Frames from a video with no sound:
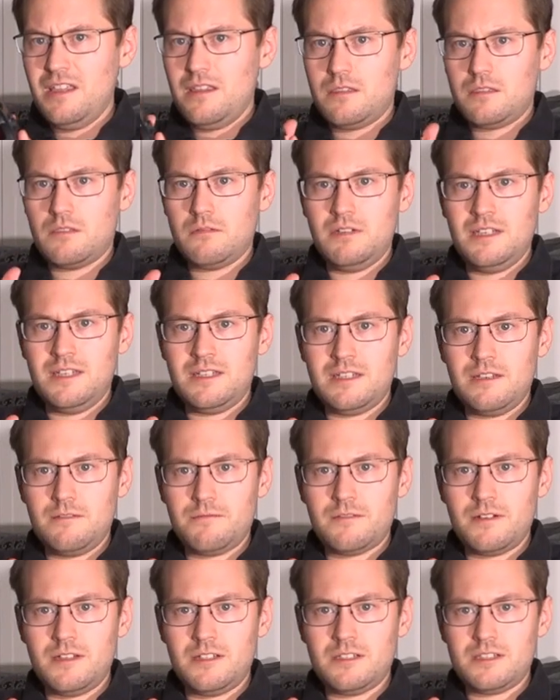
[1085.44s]
3
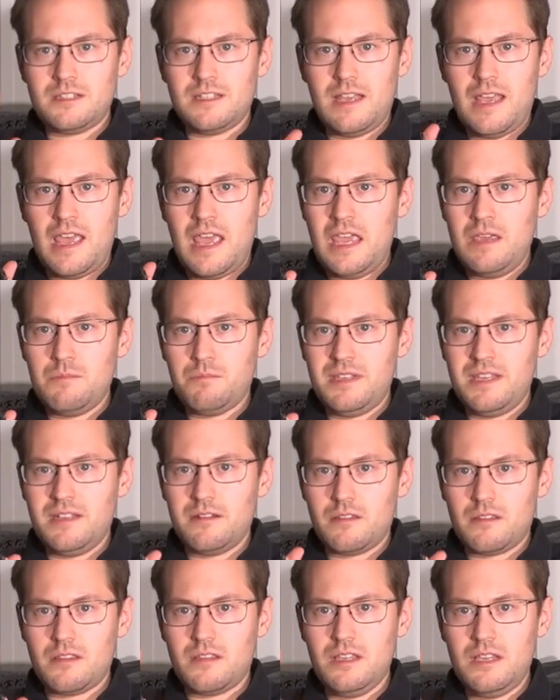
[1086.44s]
different A, B,
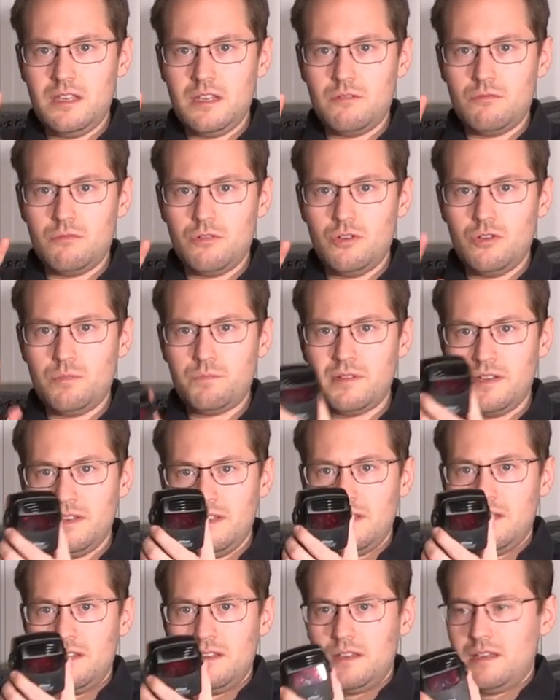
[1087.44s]
and C group,
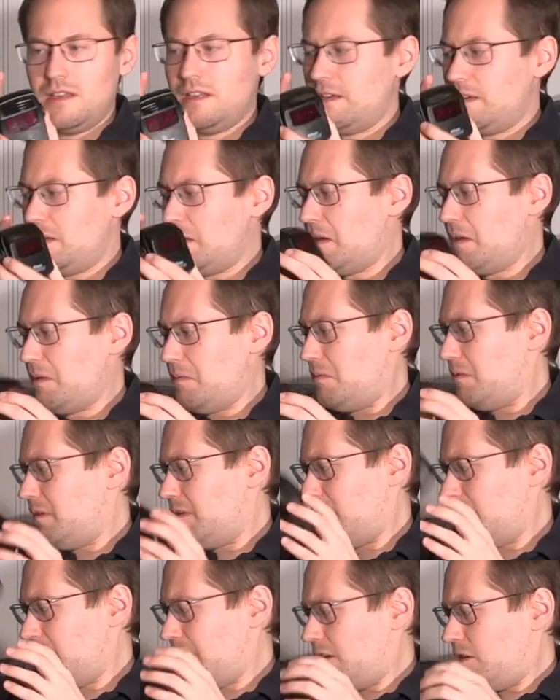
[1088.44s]
and
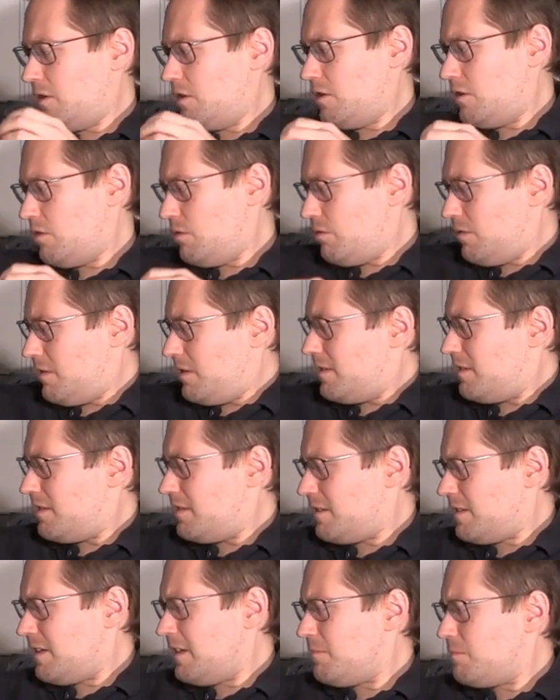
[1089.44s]

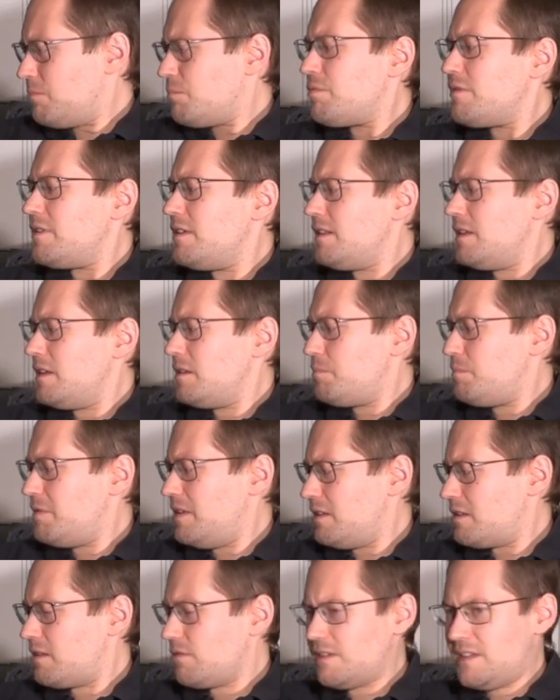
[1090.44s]
the brilliant
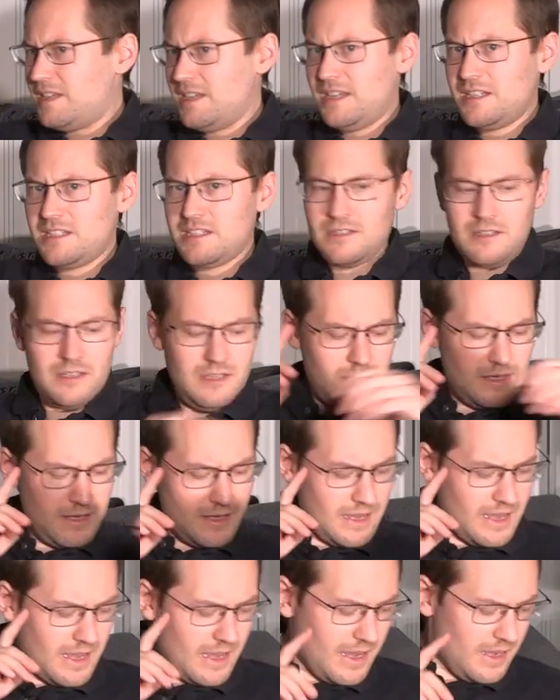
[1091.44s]
piece of kit.
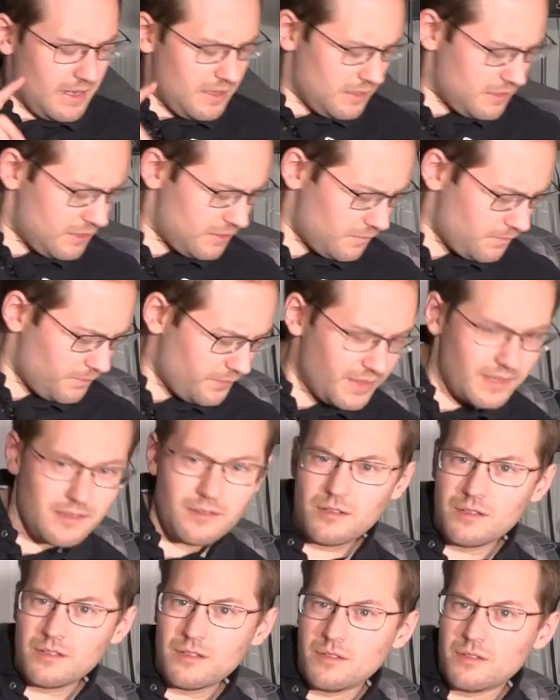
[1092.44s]
And
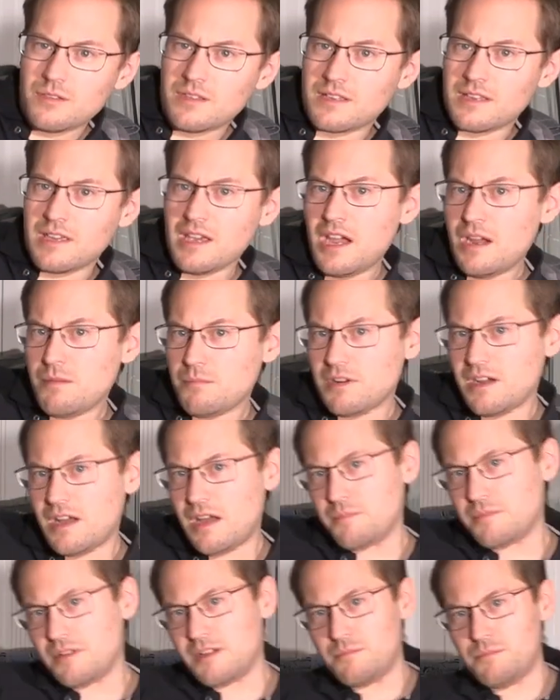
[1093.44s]
the camera
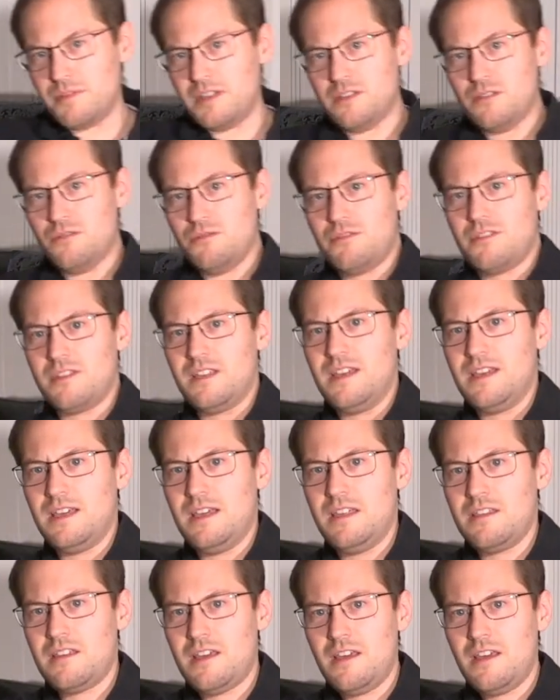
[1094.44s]
I'm going to be using is